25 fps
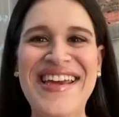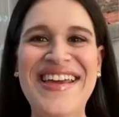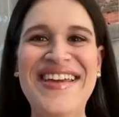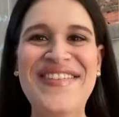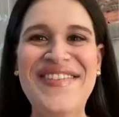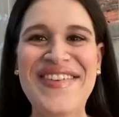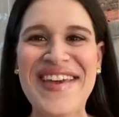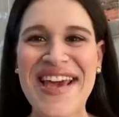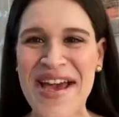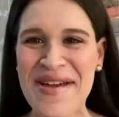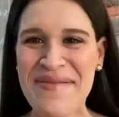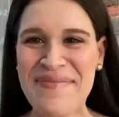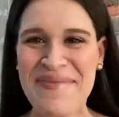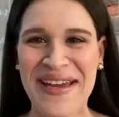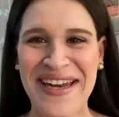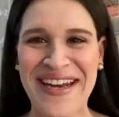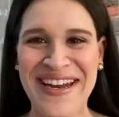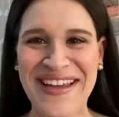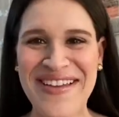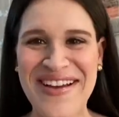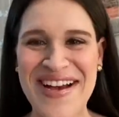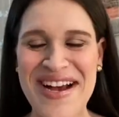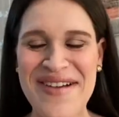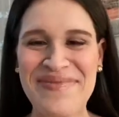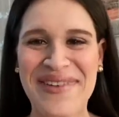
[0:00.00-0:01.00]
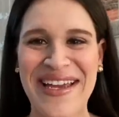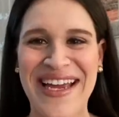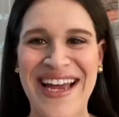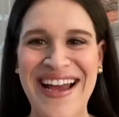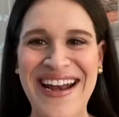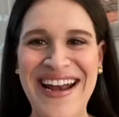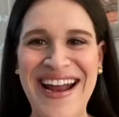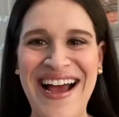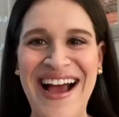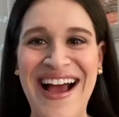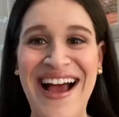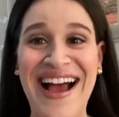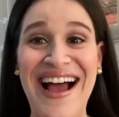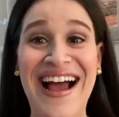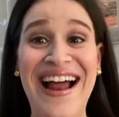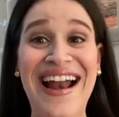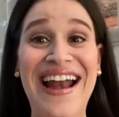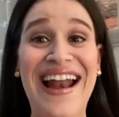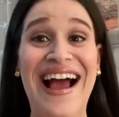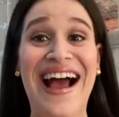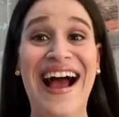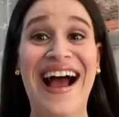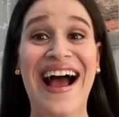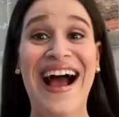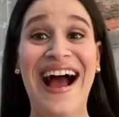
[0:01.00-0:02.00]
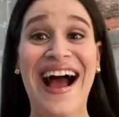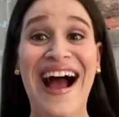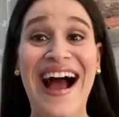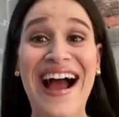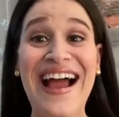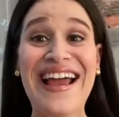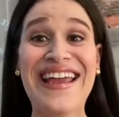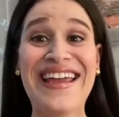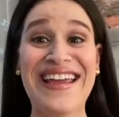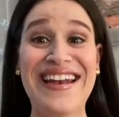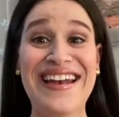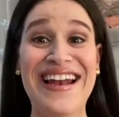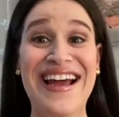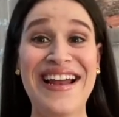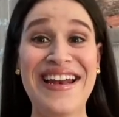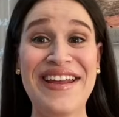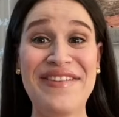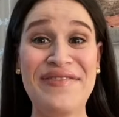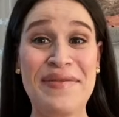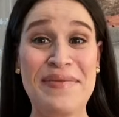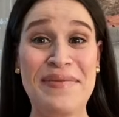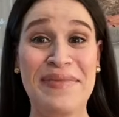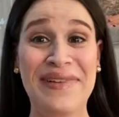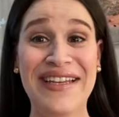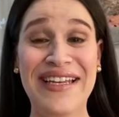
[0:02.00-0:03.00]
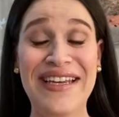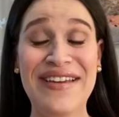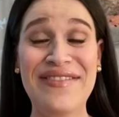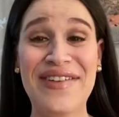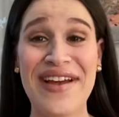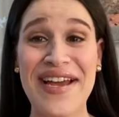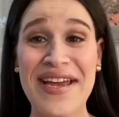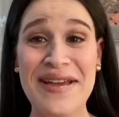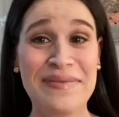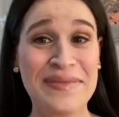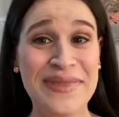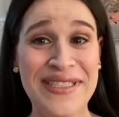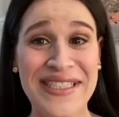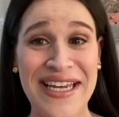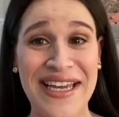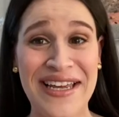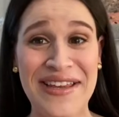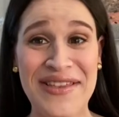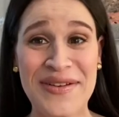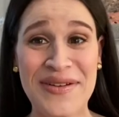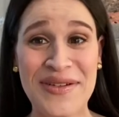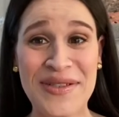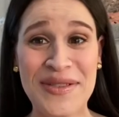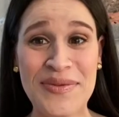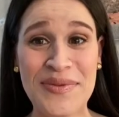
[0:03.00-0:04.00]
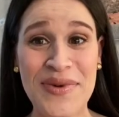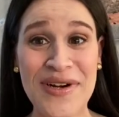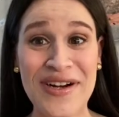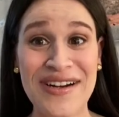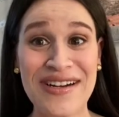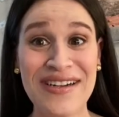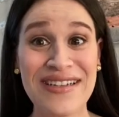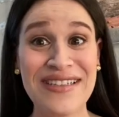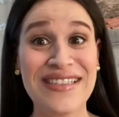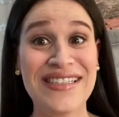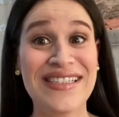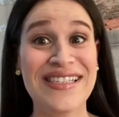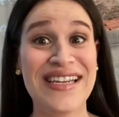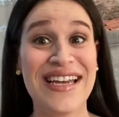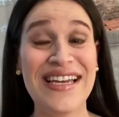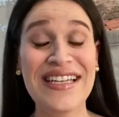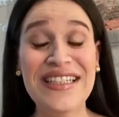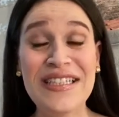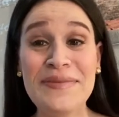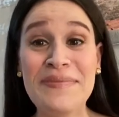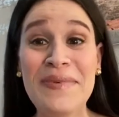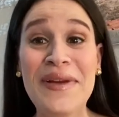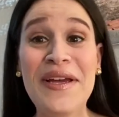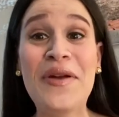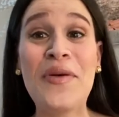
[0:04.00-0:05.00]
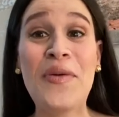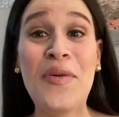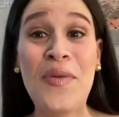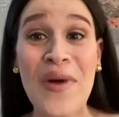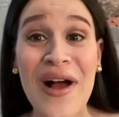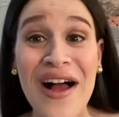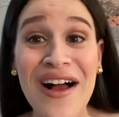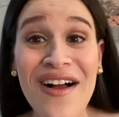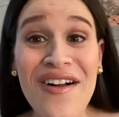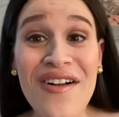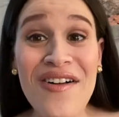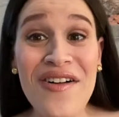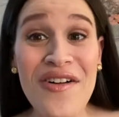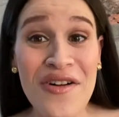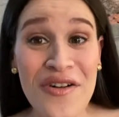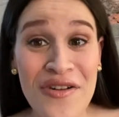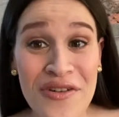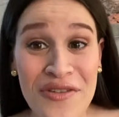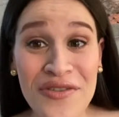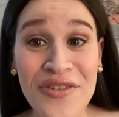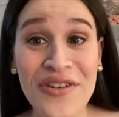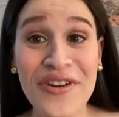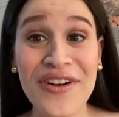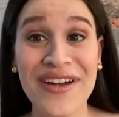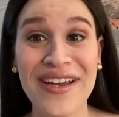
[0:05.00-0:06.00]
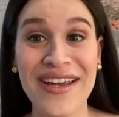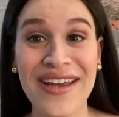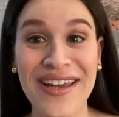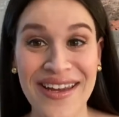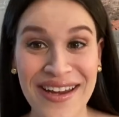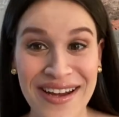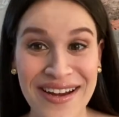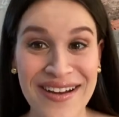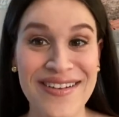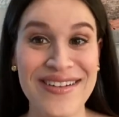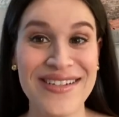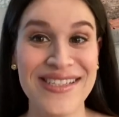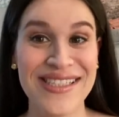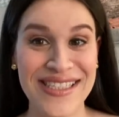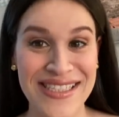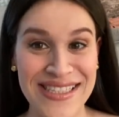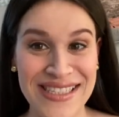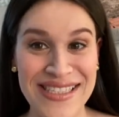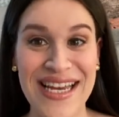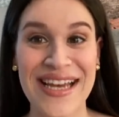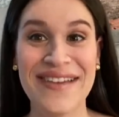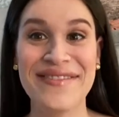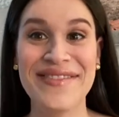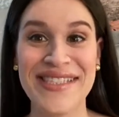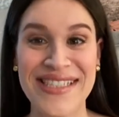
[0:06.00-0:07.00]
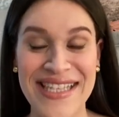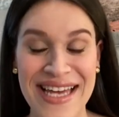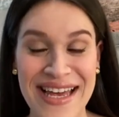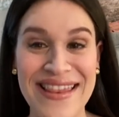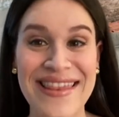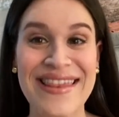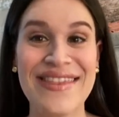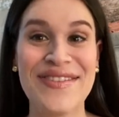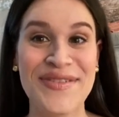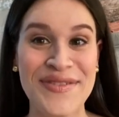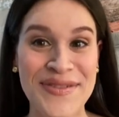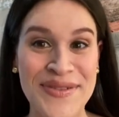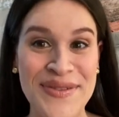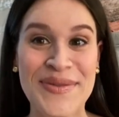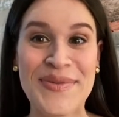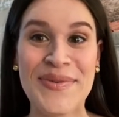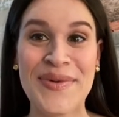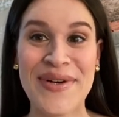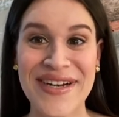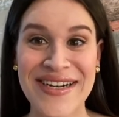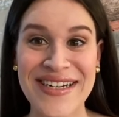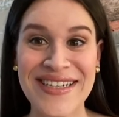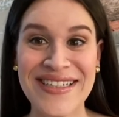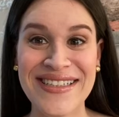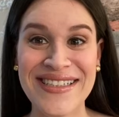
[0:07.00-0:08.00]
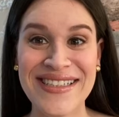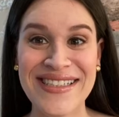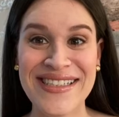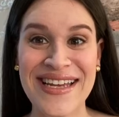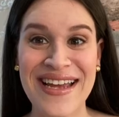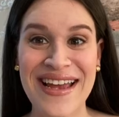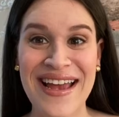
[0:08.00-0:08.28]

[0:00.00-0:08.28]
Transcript: y bienvenidos a mi canal. I cannot even believe I am saying those words. It's been well over a year since I've said those words.